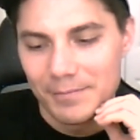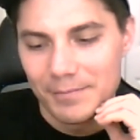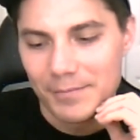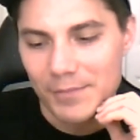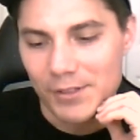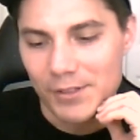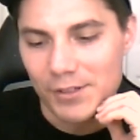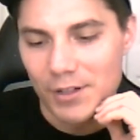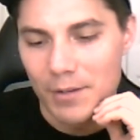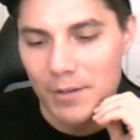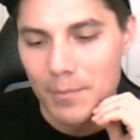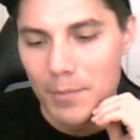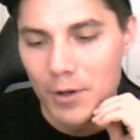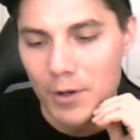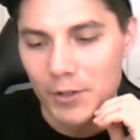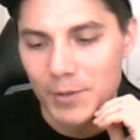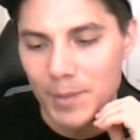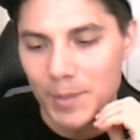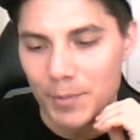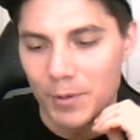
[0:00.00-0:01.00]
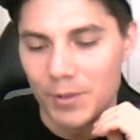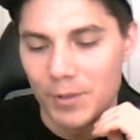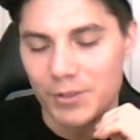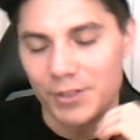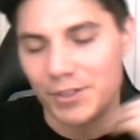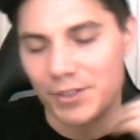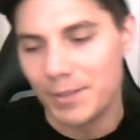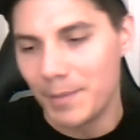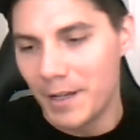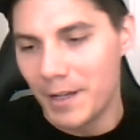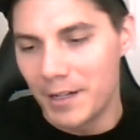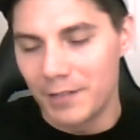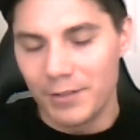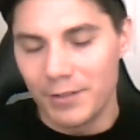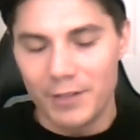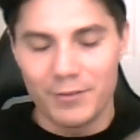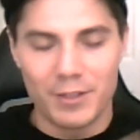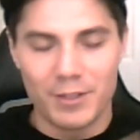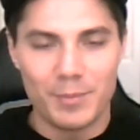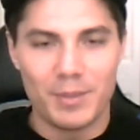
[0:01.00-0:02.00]
So most people, it was just a matter of
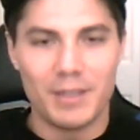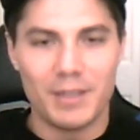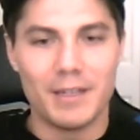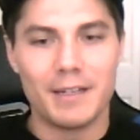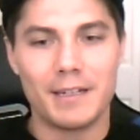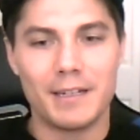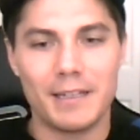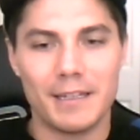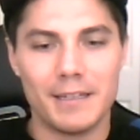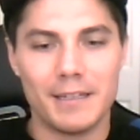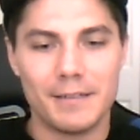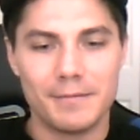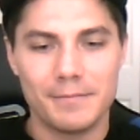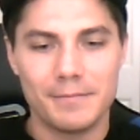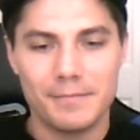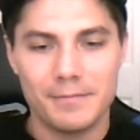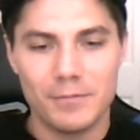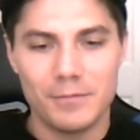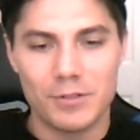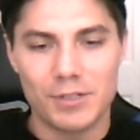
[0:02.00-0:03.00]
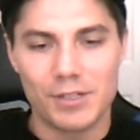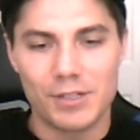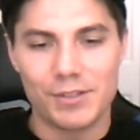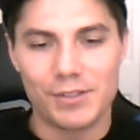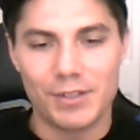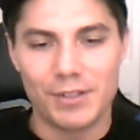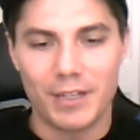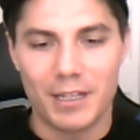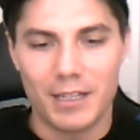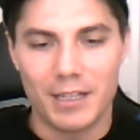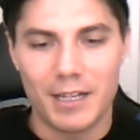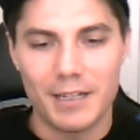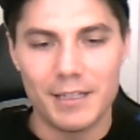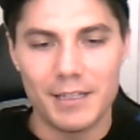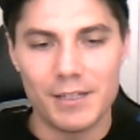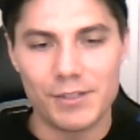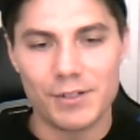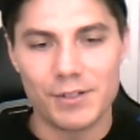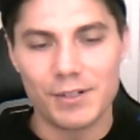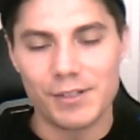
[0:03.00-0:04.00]
like VPNing in, which is like a lot
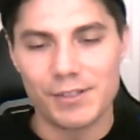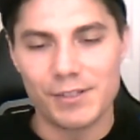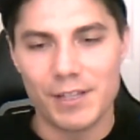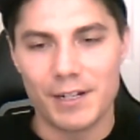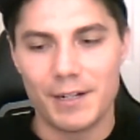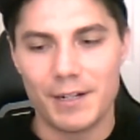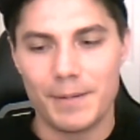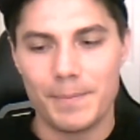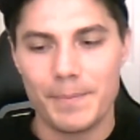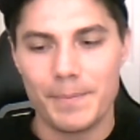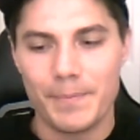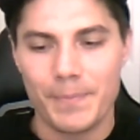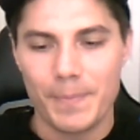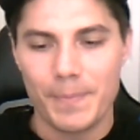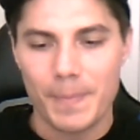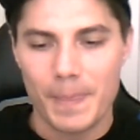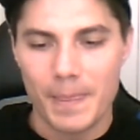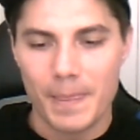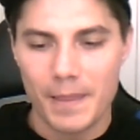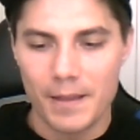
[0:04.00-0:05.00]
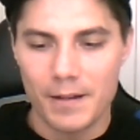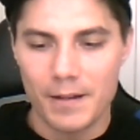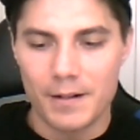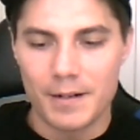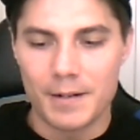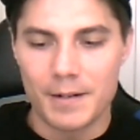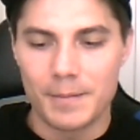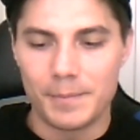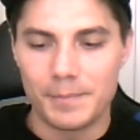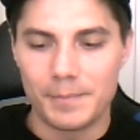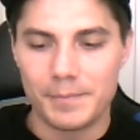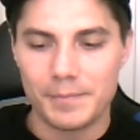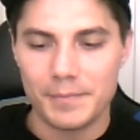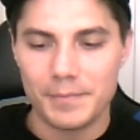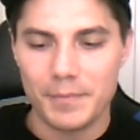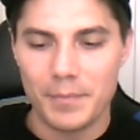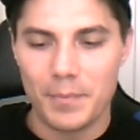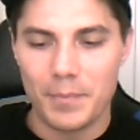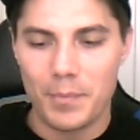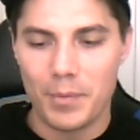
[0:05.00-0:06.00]
easier to set up.
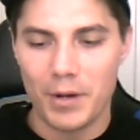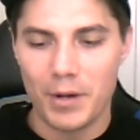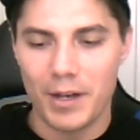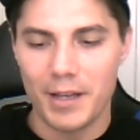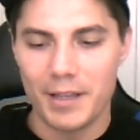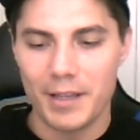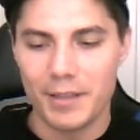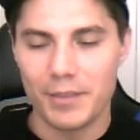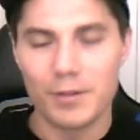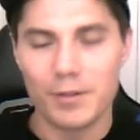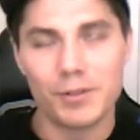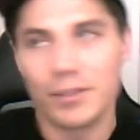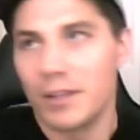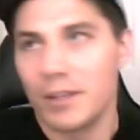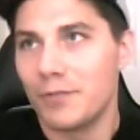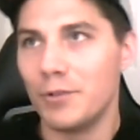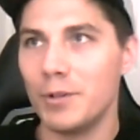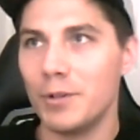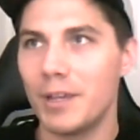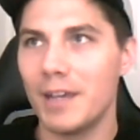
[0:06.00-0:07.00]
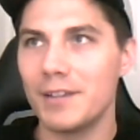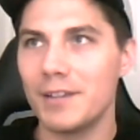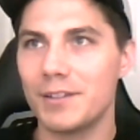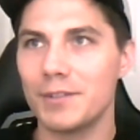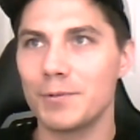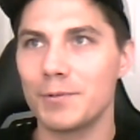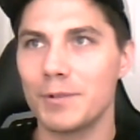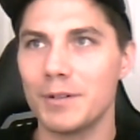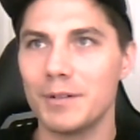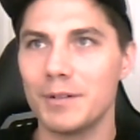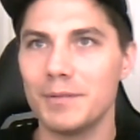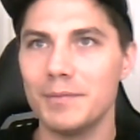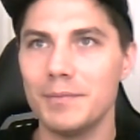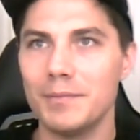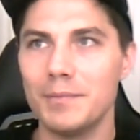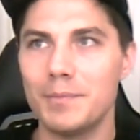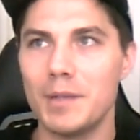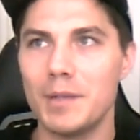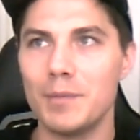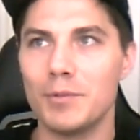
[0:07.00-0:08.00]
But there was like a few cases where
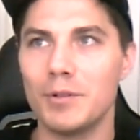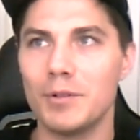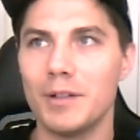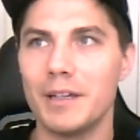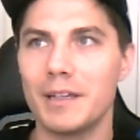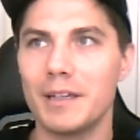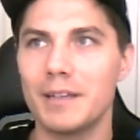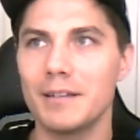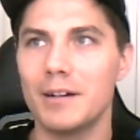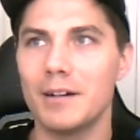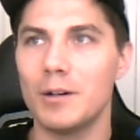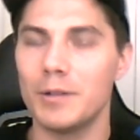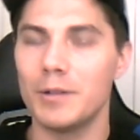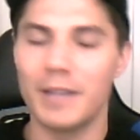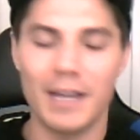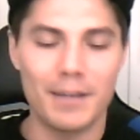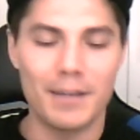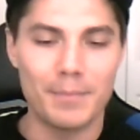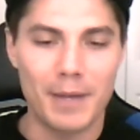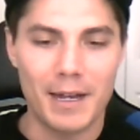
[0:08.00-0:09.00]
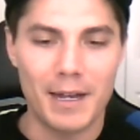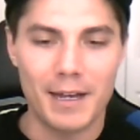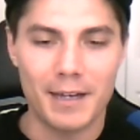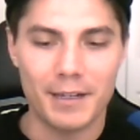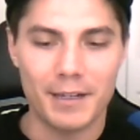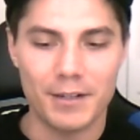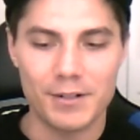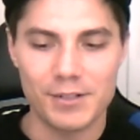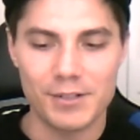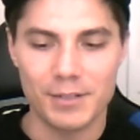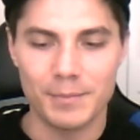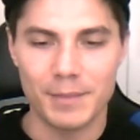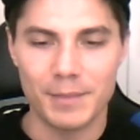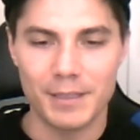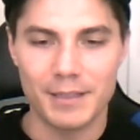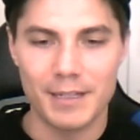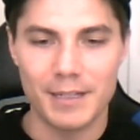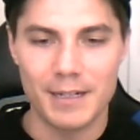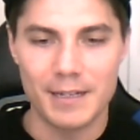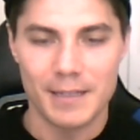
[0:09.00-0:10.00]
people like only had Mac or something
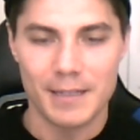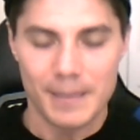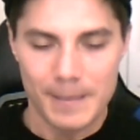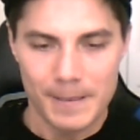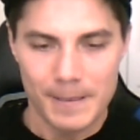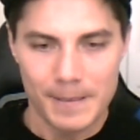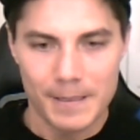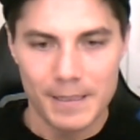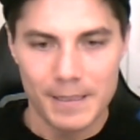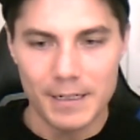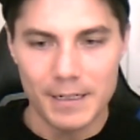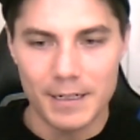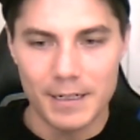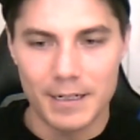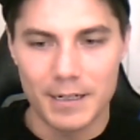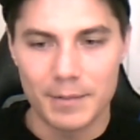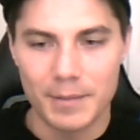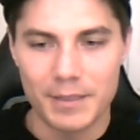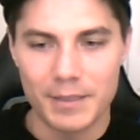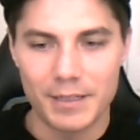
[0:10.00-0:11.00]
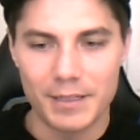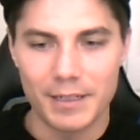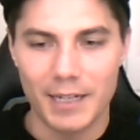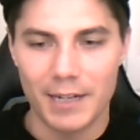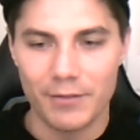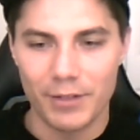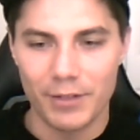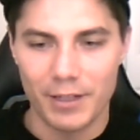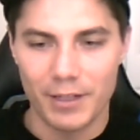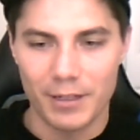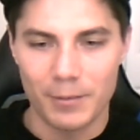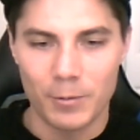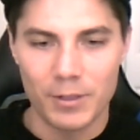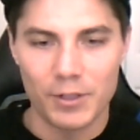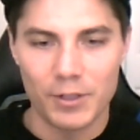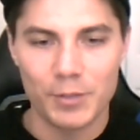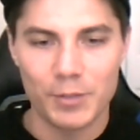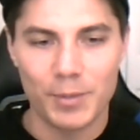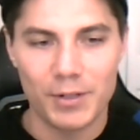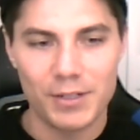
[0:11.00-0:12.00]
like that, and didn't have like a
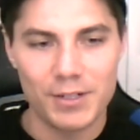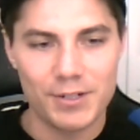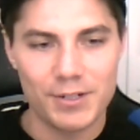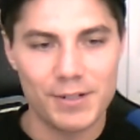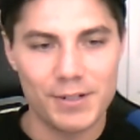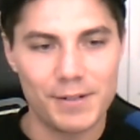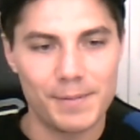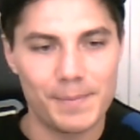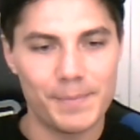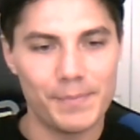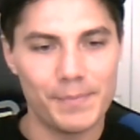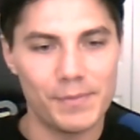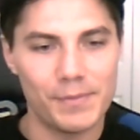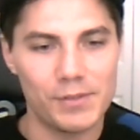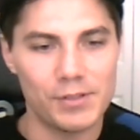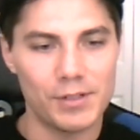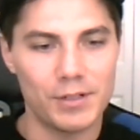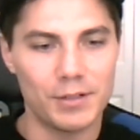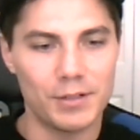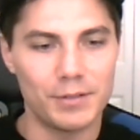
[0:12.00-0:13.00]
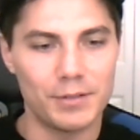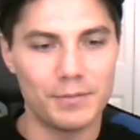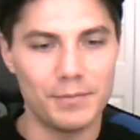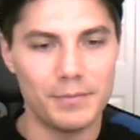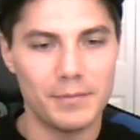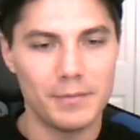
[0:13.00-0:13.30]
Windows partition. So